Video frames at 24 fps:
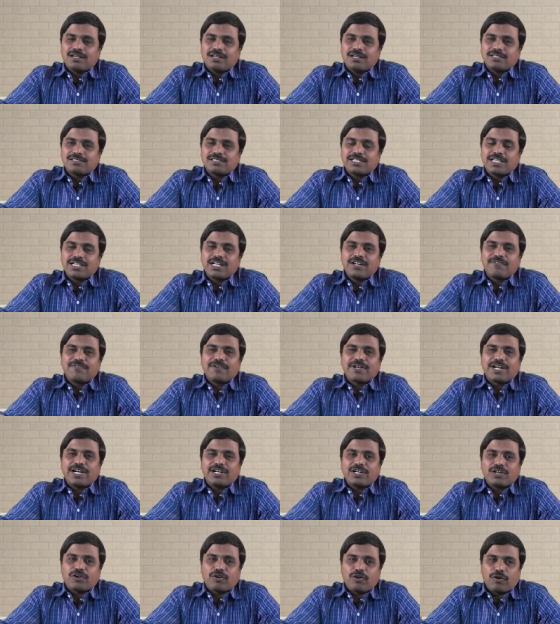
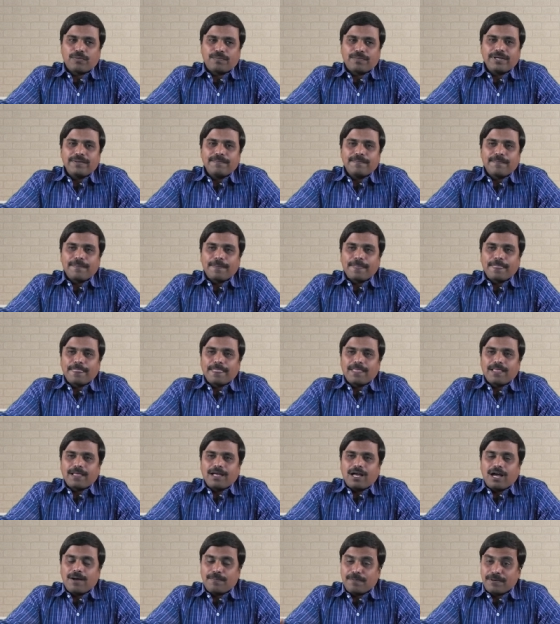significant copy,
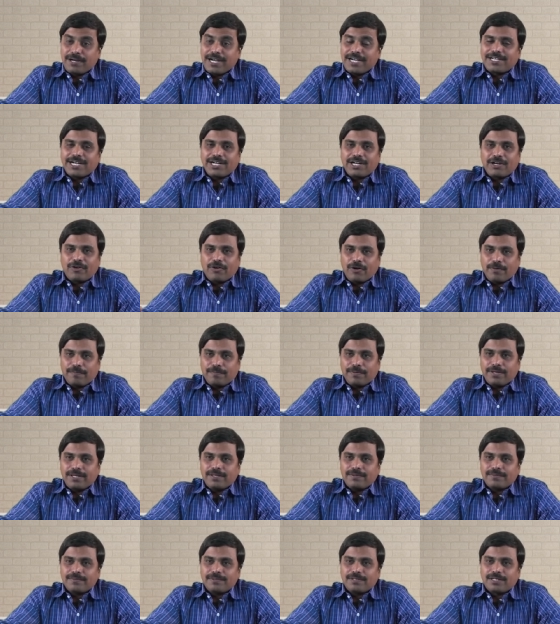updated
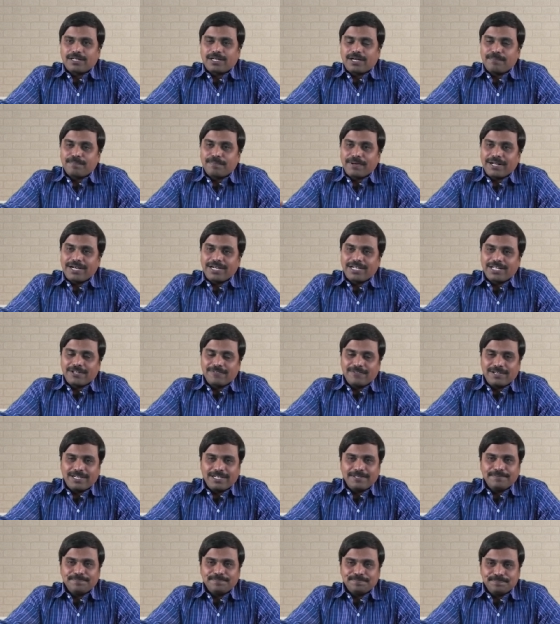copy.
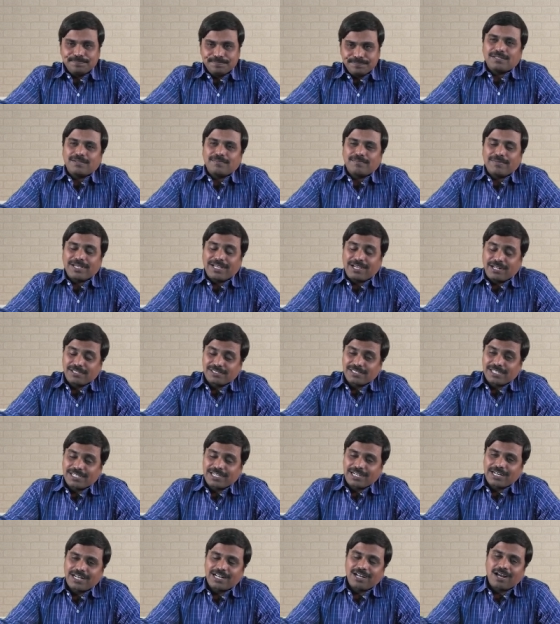Comparatively, by
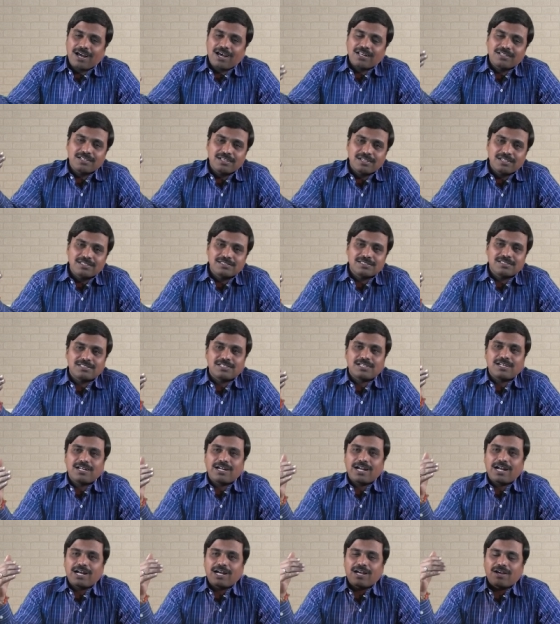considering others,
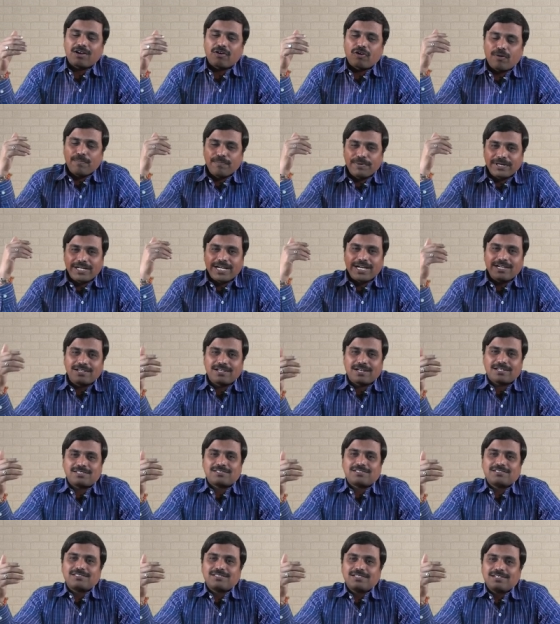
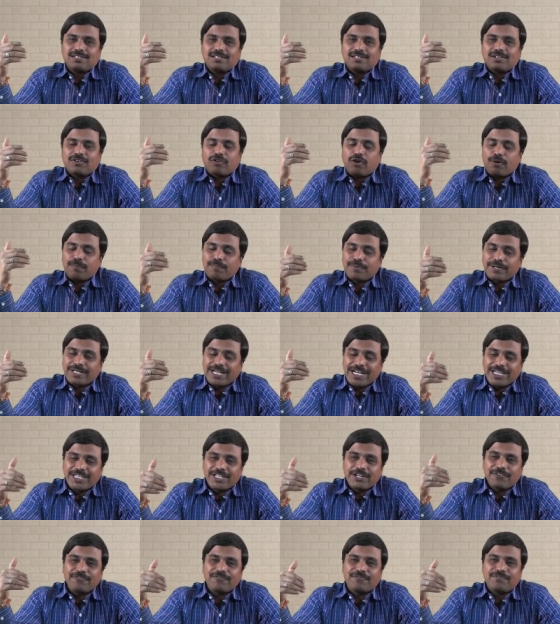competitors,
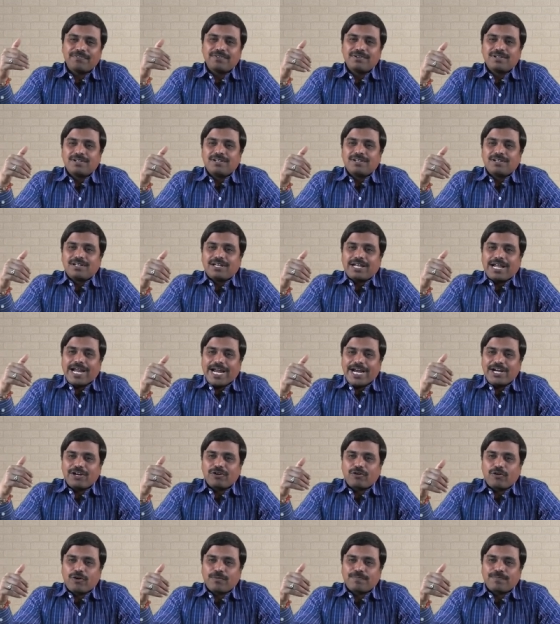competitive
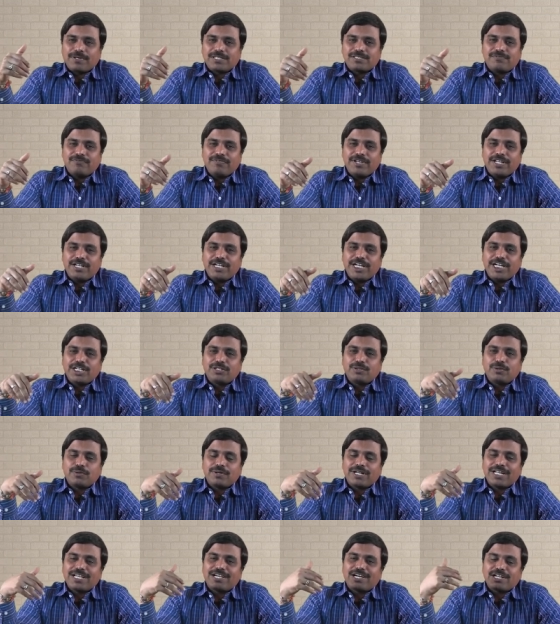ad copies, we need
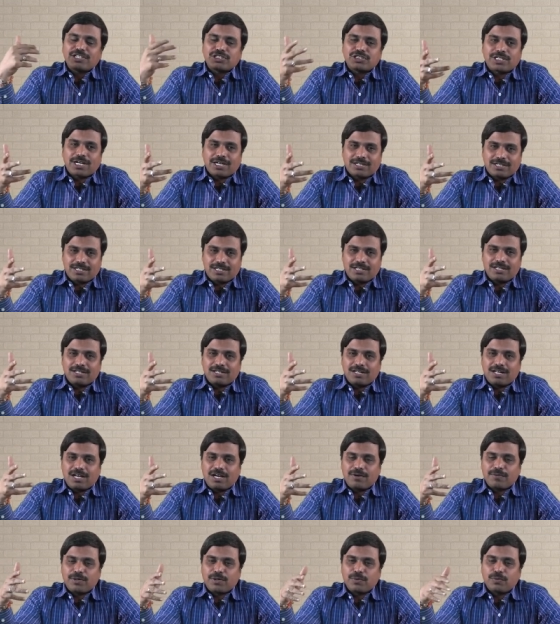to reconstruct
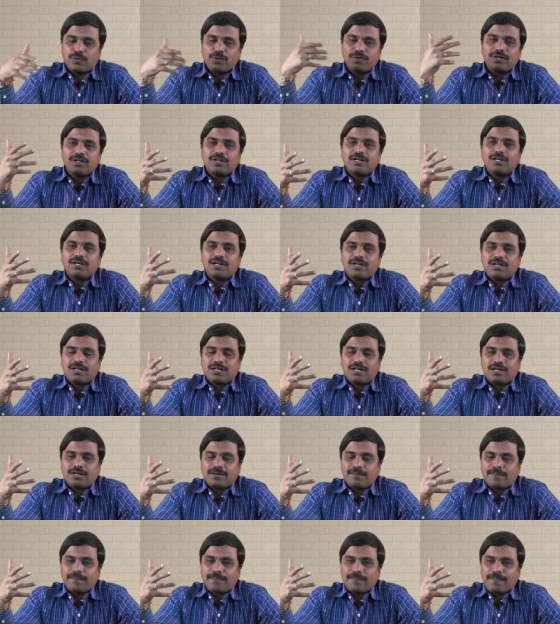our own
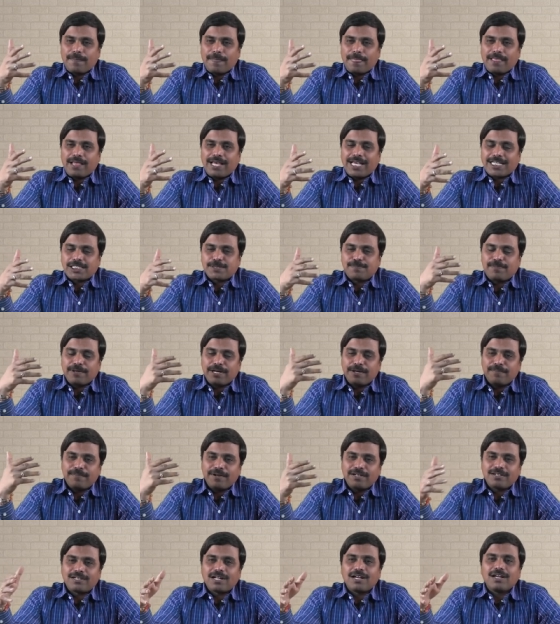
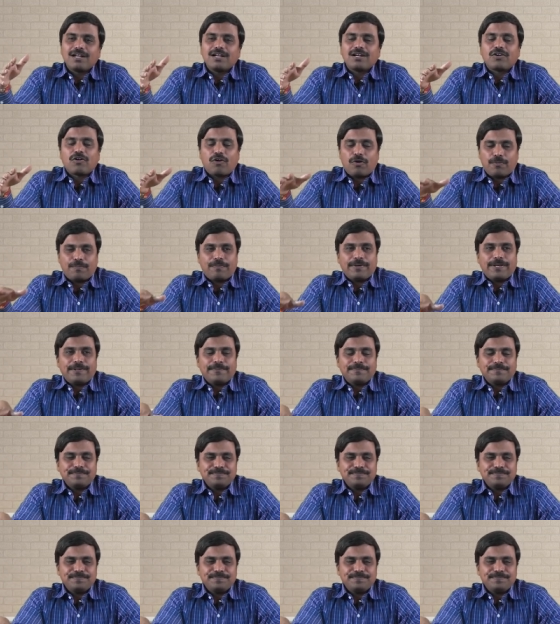experimental copy.